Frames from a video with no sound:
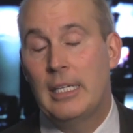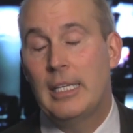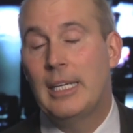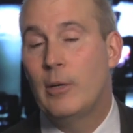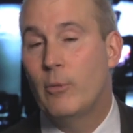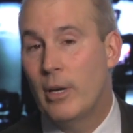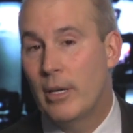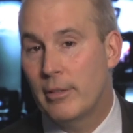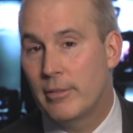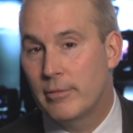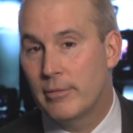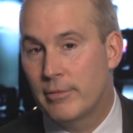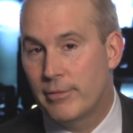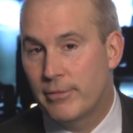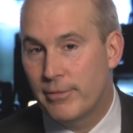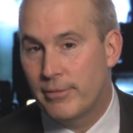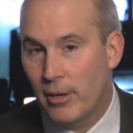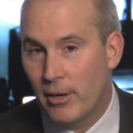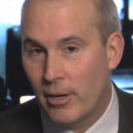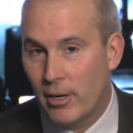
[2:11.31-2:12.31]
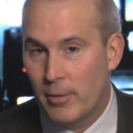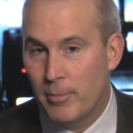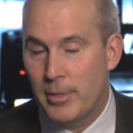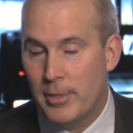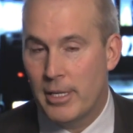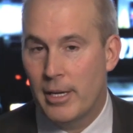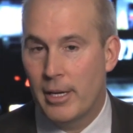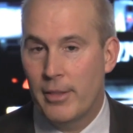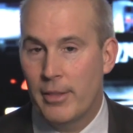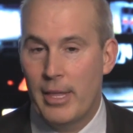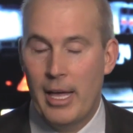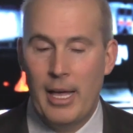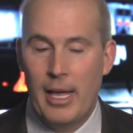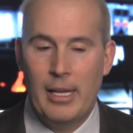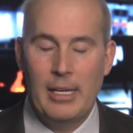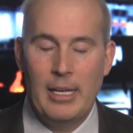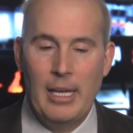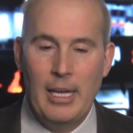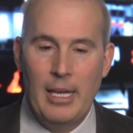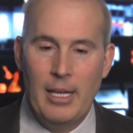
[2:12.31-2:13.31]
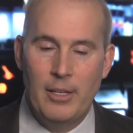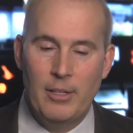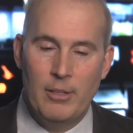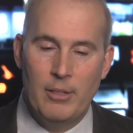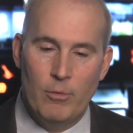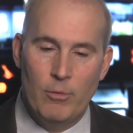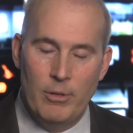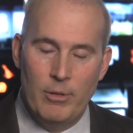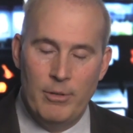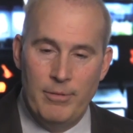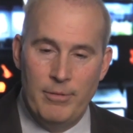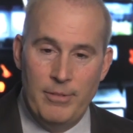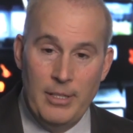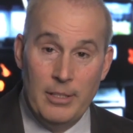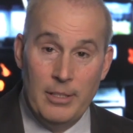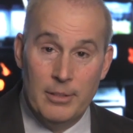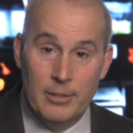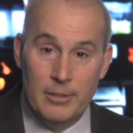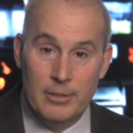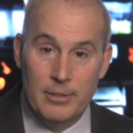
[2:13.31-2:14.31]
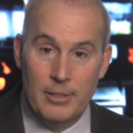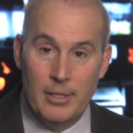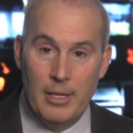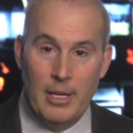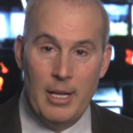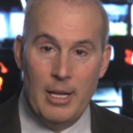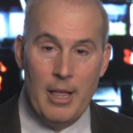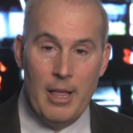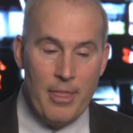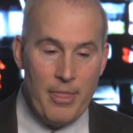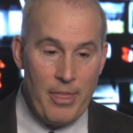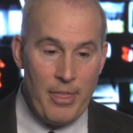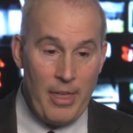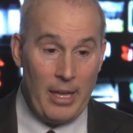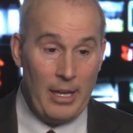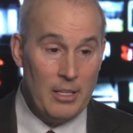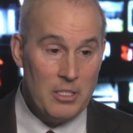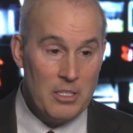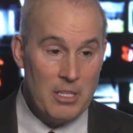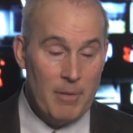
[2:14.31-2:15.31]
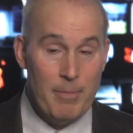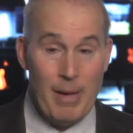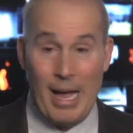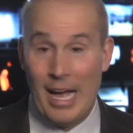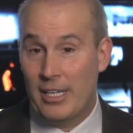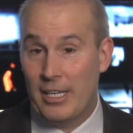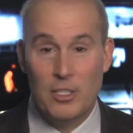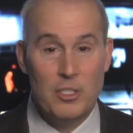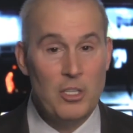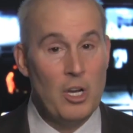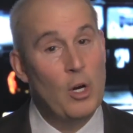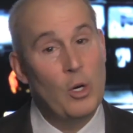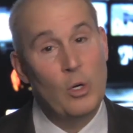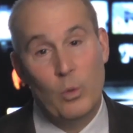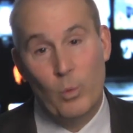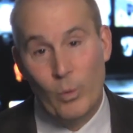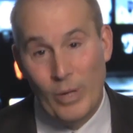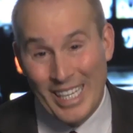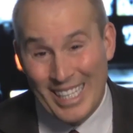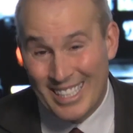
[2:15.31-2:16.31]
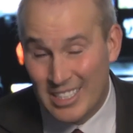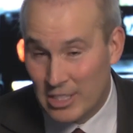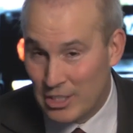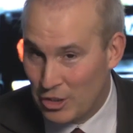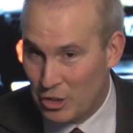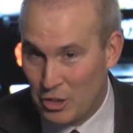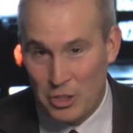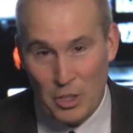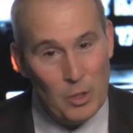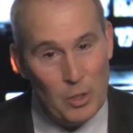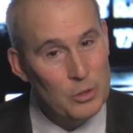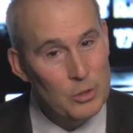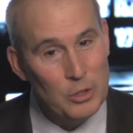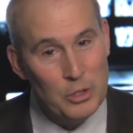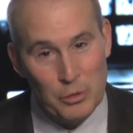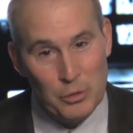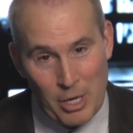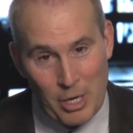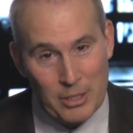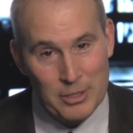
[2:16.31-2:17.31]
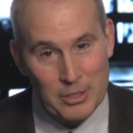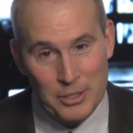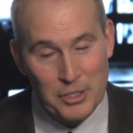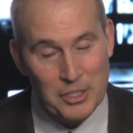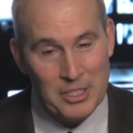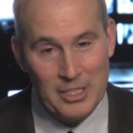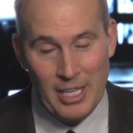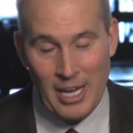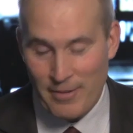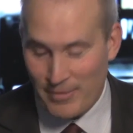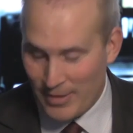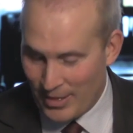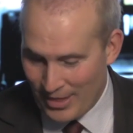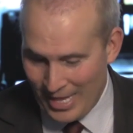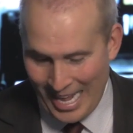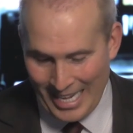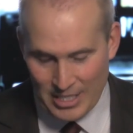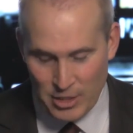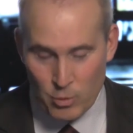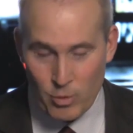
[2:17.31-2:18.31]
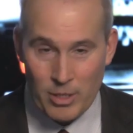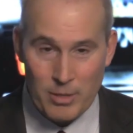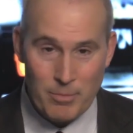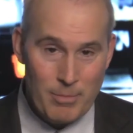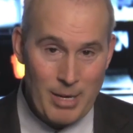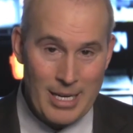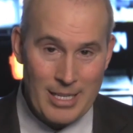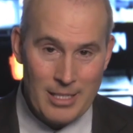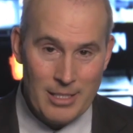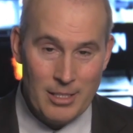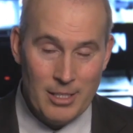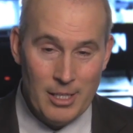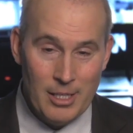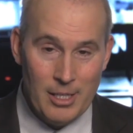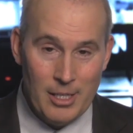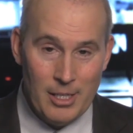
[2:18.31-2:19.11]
He went far beyond that and revealed things about his own weaknesses, his own struggles in life, and that's what made it